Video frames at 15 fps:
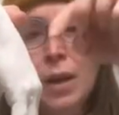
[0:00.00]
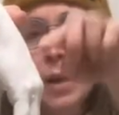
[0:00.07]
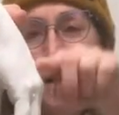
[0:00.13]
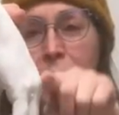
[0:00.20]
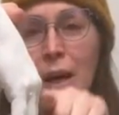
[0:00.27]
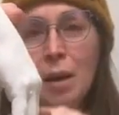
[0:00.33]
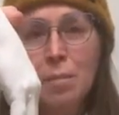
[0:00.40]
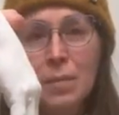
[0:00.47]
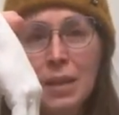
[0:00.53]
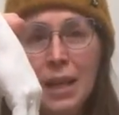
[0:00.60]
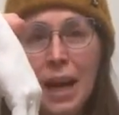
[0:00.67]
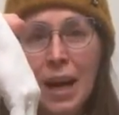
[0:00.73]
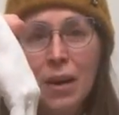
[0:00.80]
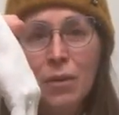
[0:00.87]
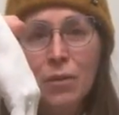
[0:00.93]
come
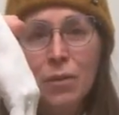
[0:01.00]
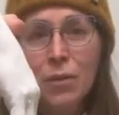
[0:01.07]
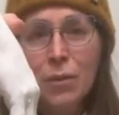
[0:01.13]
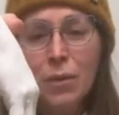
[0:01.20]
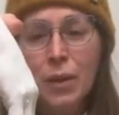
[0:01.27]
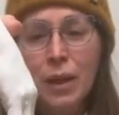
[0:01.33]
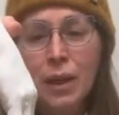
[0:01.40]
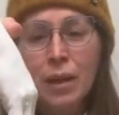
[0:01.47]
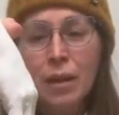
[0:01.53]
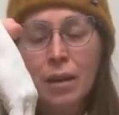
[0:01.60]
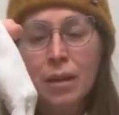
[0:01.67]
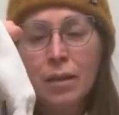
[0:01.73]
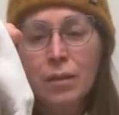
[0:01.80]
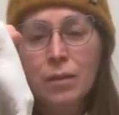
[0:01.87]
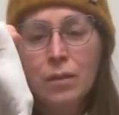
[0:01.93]
down through here
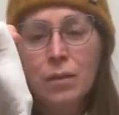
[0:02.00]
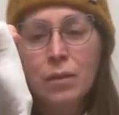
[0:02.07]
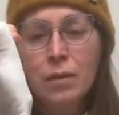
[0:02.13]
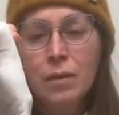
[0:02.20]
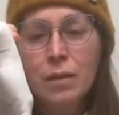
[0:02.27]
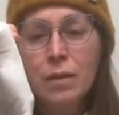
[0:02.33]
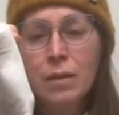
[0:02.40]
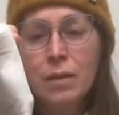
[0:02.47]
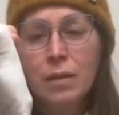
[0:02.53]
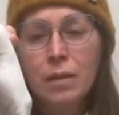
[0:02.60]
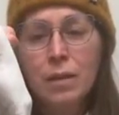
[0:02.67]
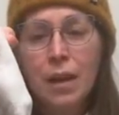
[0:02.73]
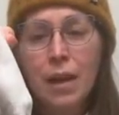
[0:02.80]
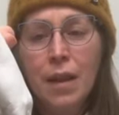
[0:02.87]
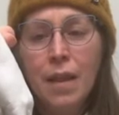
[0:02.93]

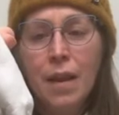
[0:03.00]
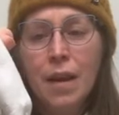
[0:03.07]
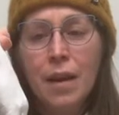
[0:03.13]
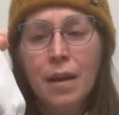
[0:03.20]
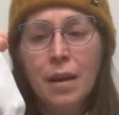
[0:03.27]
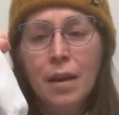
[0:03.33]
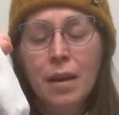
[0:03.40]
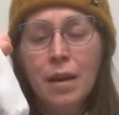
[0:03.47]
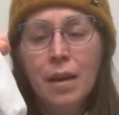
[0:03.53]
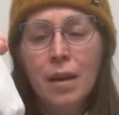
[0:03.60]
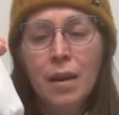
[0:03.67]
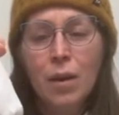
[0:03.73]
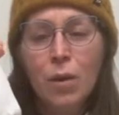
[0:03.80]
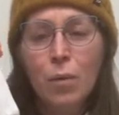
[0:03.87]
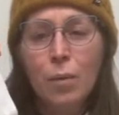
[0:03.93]
and then
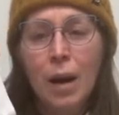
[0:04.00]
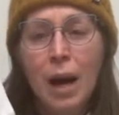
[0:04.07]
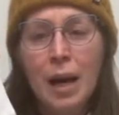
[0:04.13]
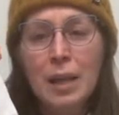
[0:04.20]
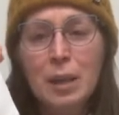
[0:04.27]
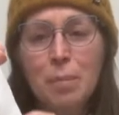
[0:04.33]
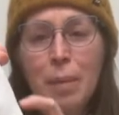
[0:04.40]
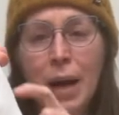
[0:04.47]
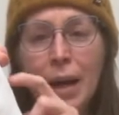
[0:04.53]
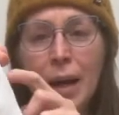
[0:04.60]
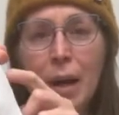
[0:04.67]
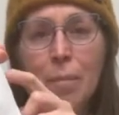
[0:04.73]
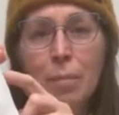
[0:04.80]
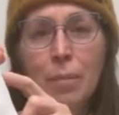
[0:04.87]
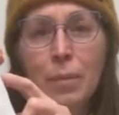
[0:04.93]
rise back
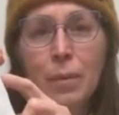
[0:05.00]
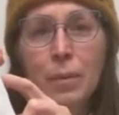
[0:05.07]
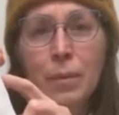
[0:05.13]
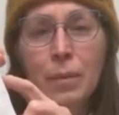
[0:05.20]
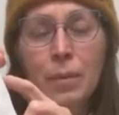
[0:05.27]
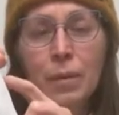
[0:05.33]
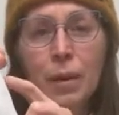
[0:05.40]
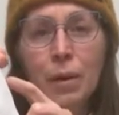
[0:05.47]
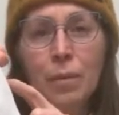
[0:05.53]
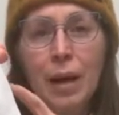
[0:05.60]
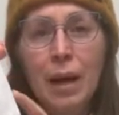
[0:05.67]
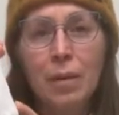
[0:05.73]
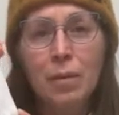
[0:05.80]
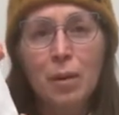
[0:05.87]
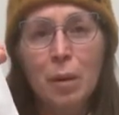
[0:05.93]
up
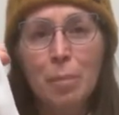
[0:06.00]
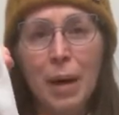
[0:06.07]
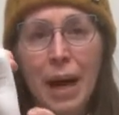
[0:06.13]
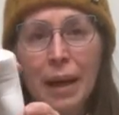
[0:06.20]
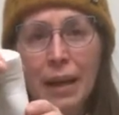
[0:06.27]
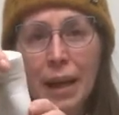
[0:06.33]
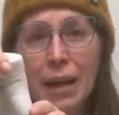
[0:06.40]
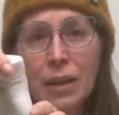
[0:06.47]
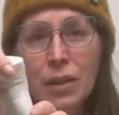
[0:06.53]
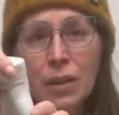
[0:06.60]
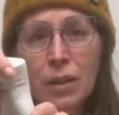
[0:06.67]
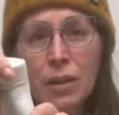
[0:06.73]
around the back edge.